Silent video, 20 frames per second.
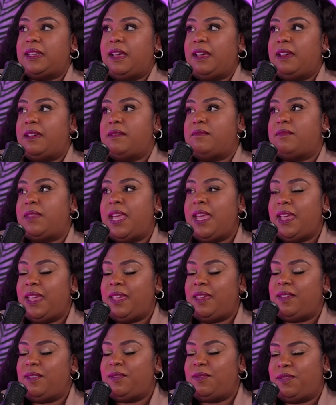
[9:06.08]
Thank
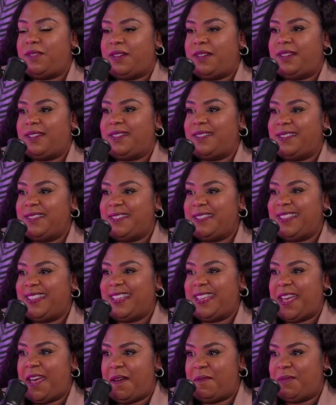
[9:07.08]
you for the
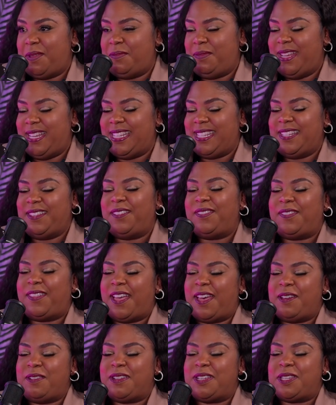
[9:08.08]
compliments and the
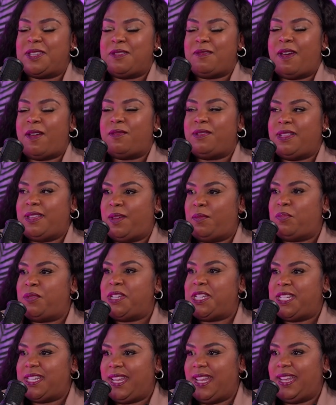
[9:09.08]
flowers too. I really
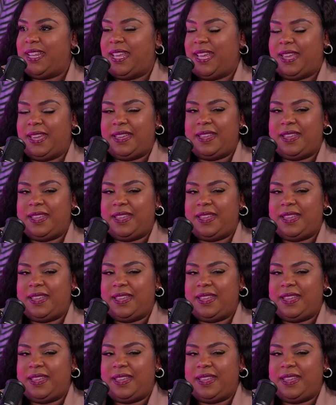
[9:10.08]
appreciate that.